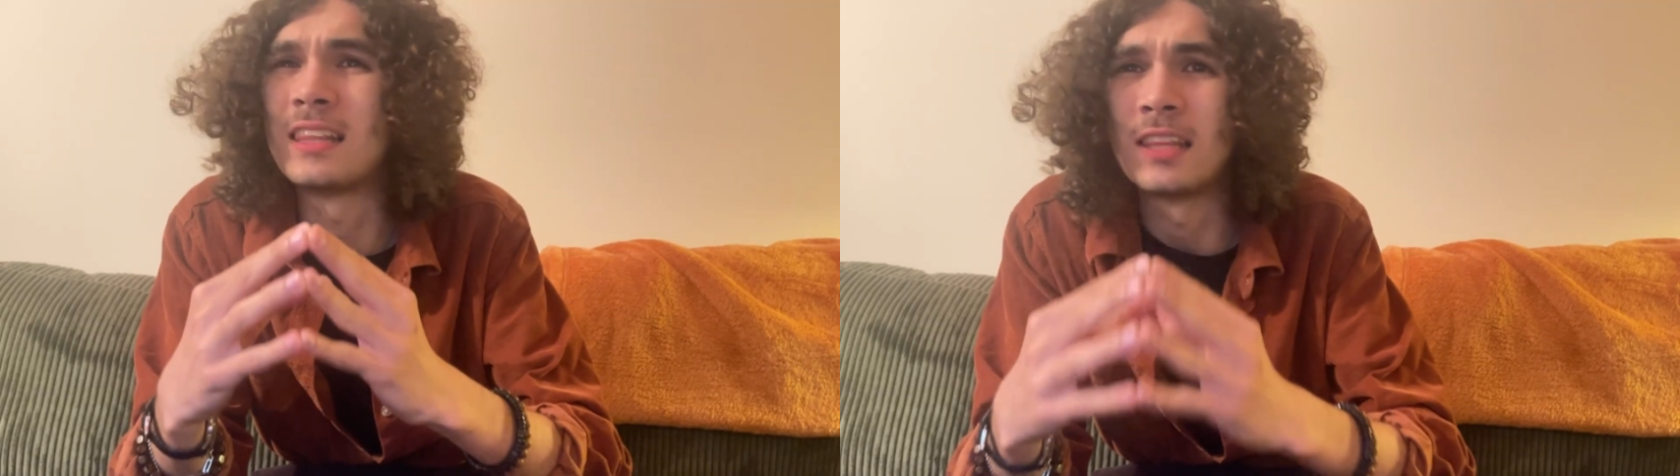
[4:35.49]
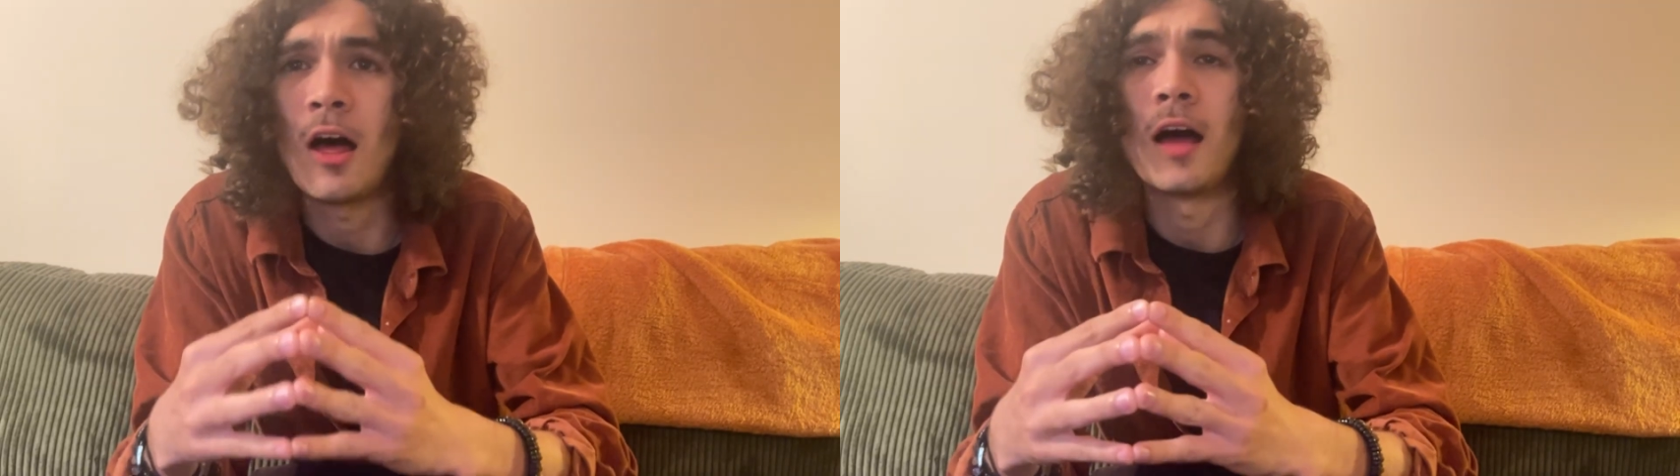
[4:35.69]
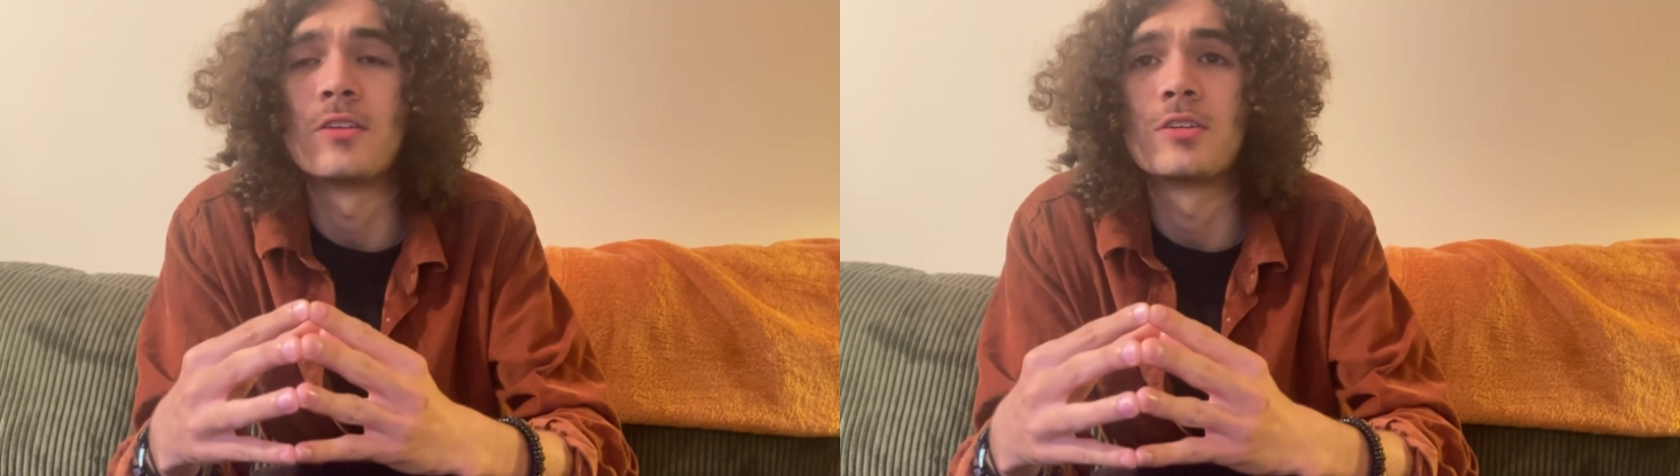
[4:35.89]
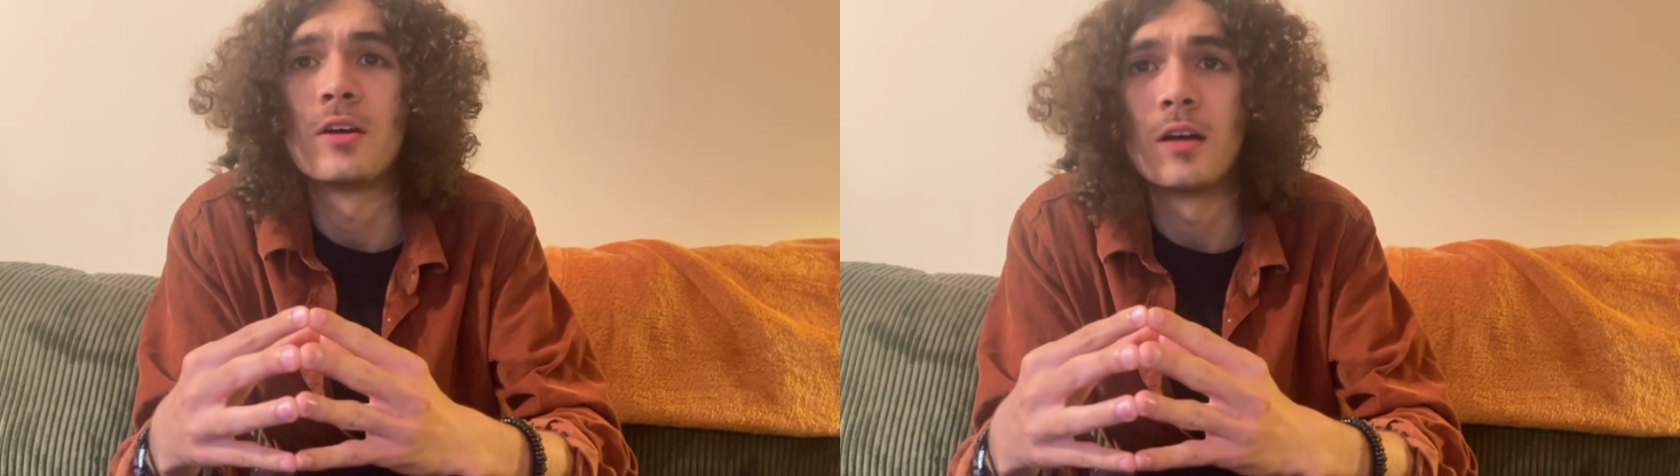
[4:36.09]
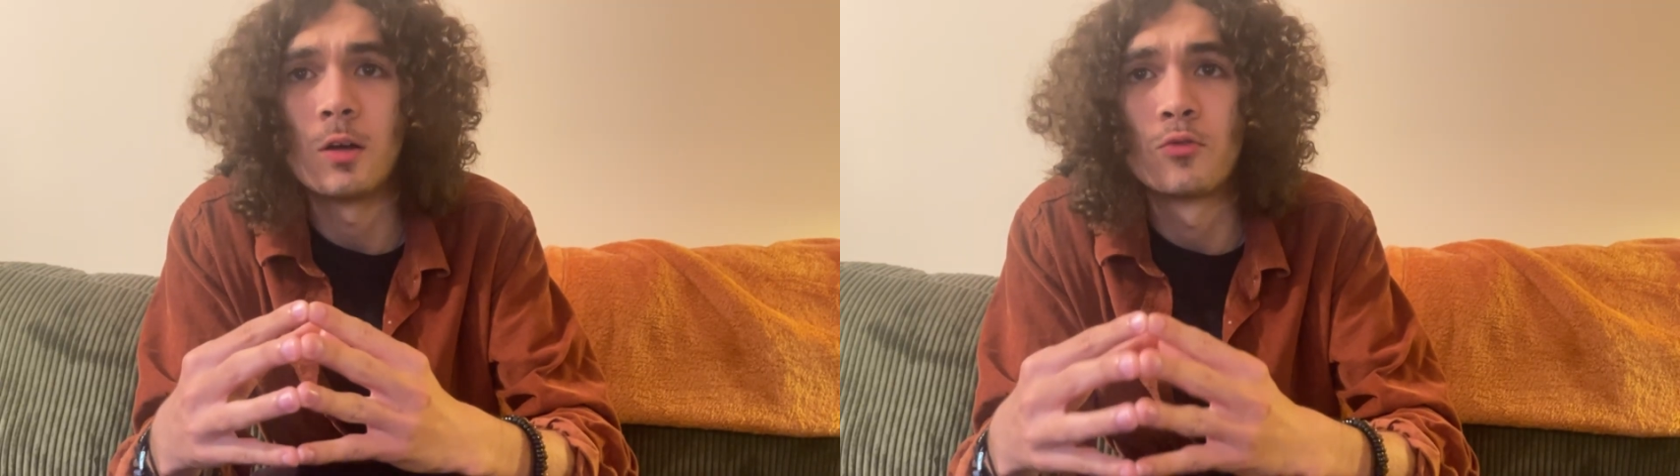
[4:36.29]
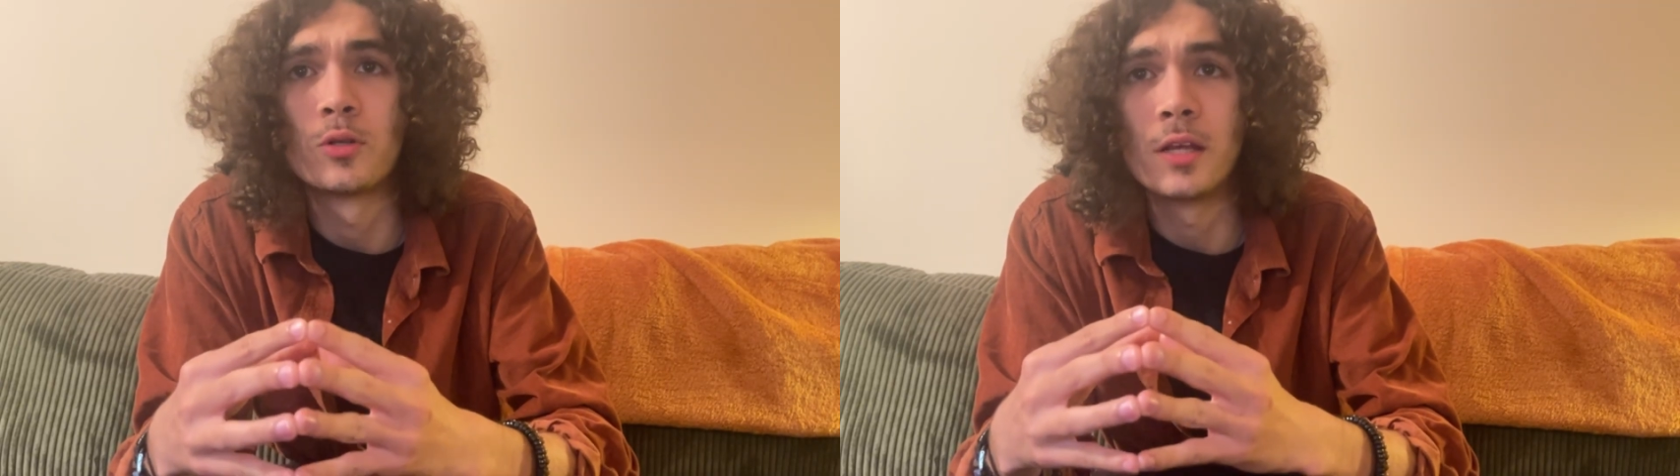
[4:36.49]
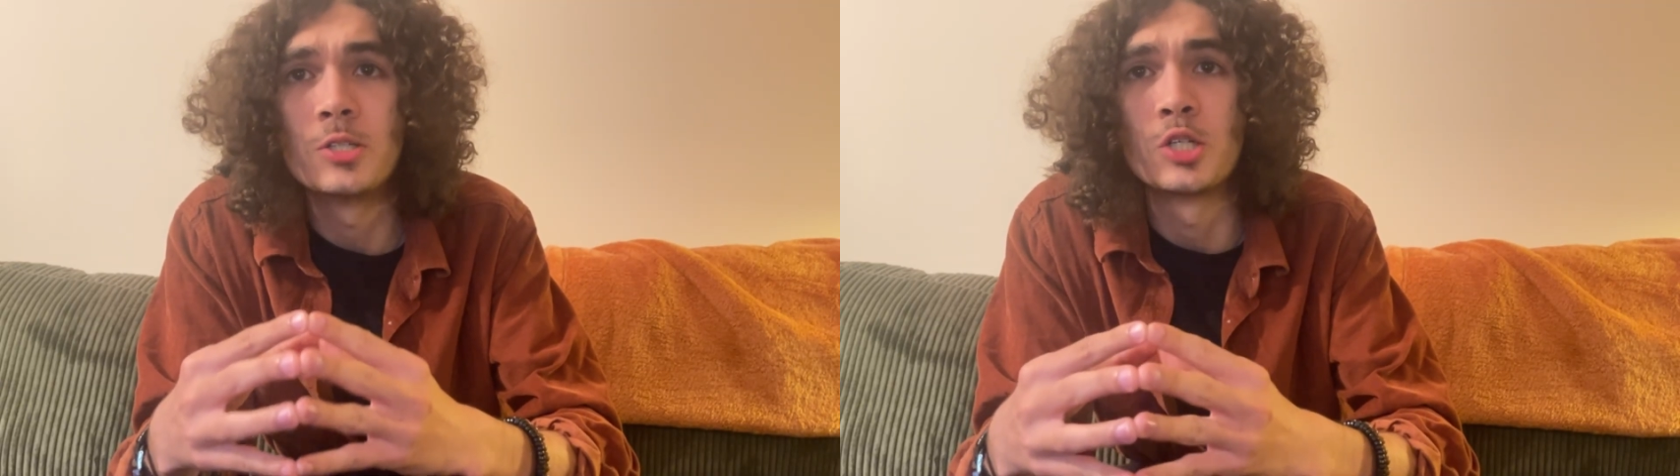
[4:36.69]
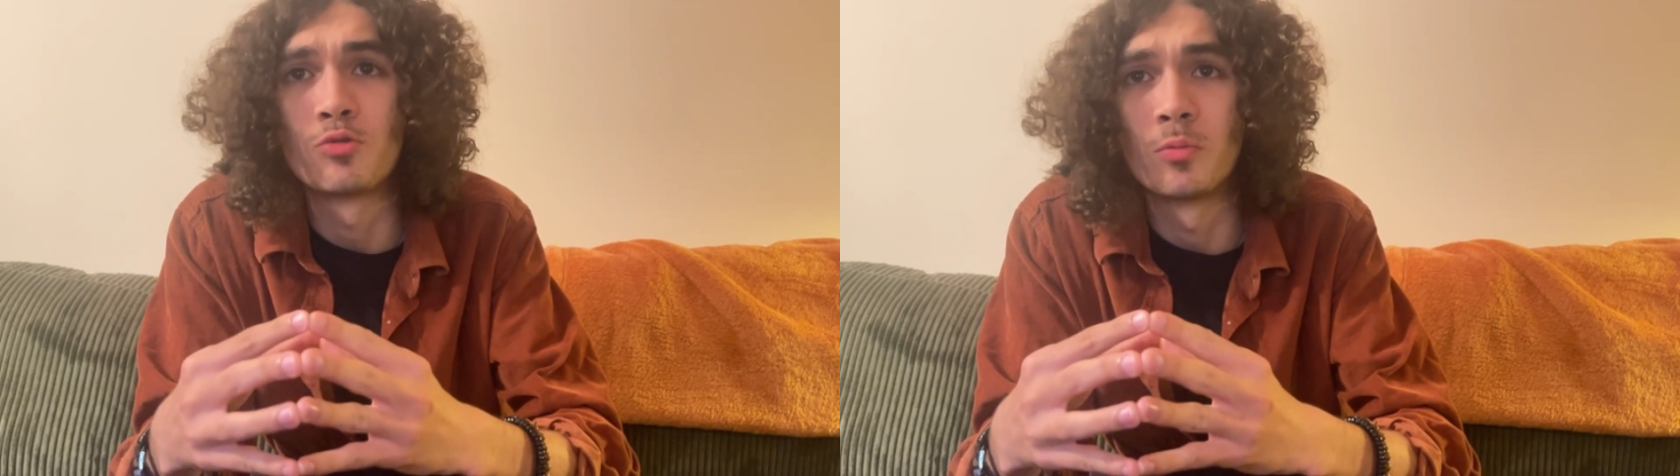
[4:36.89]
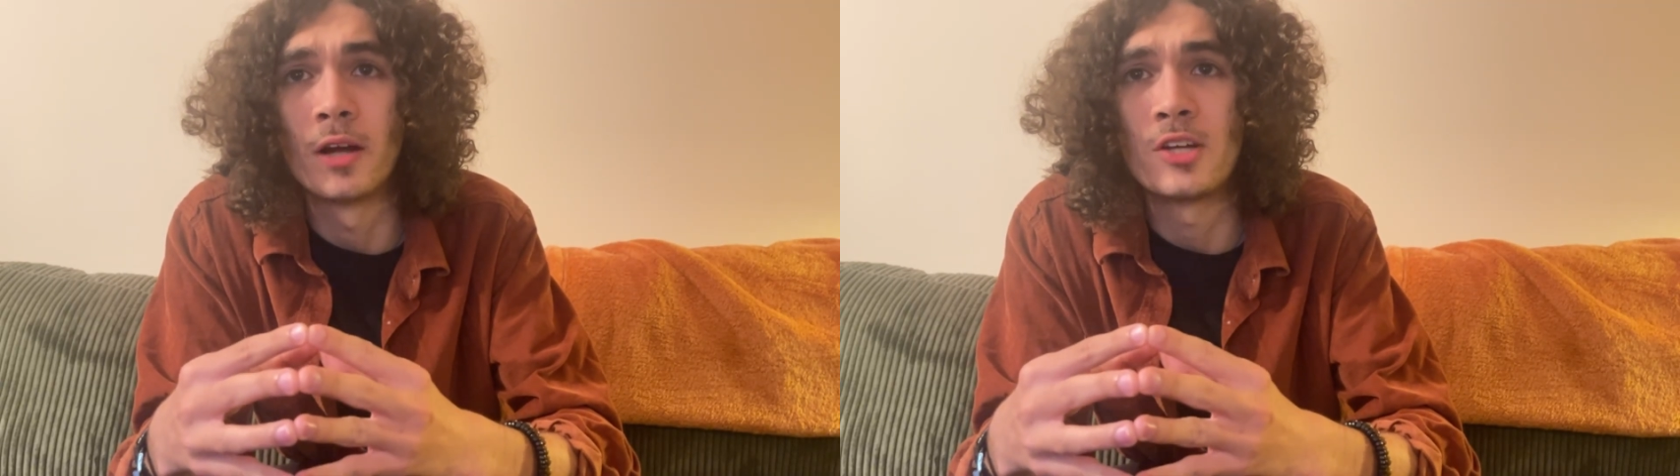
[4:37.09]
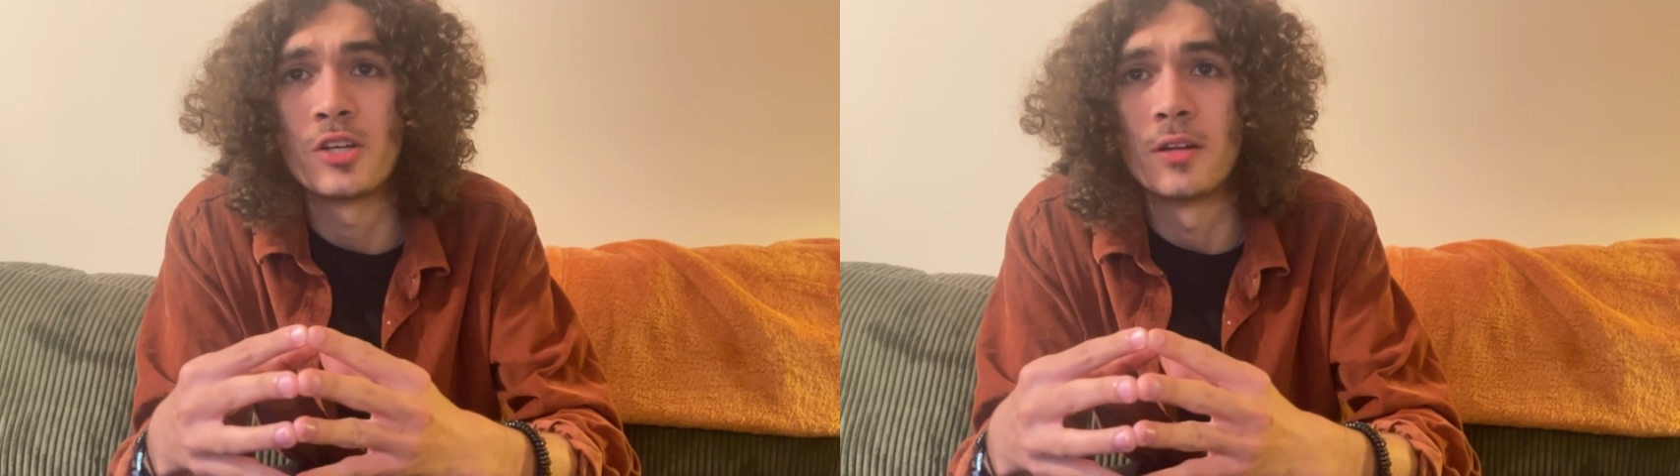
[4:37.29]
lot of religious
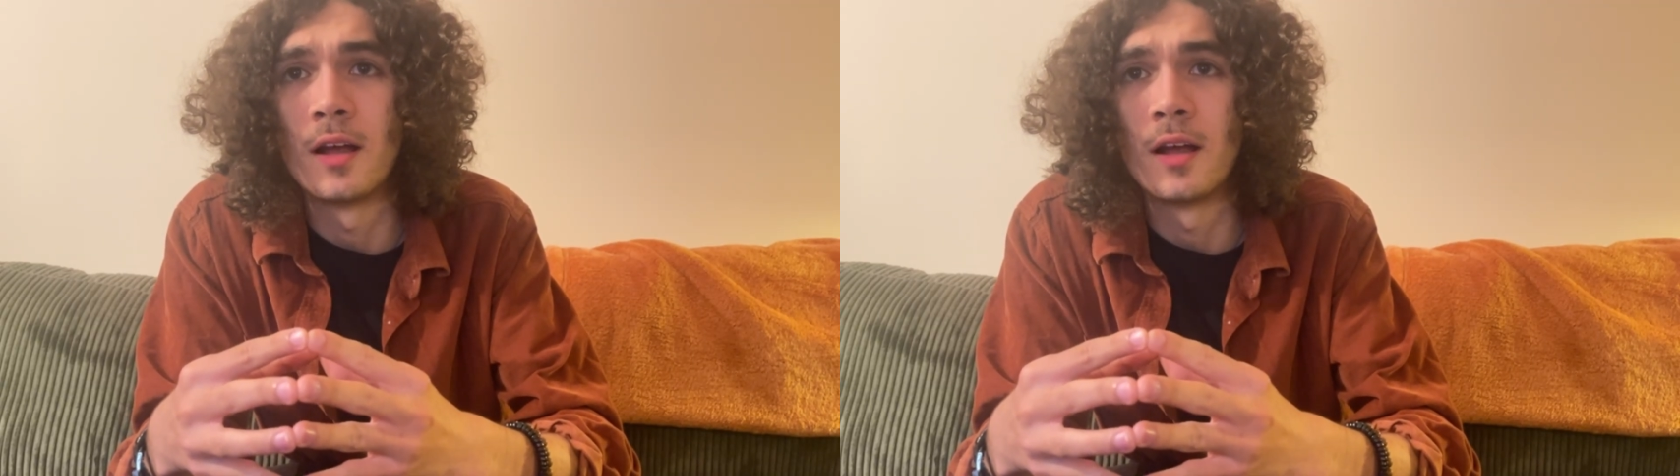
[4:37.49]
repression,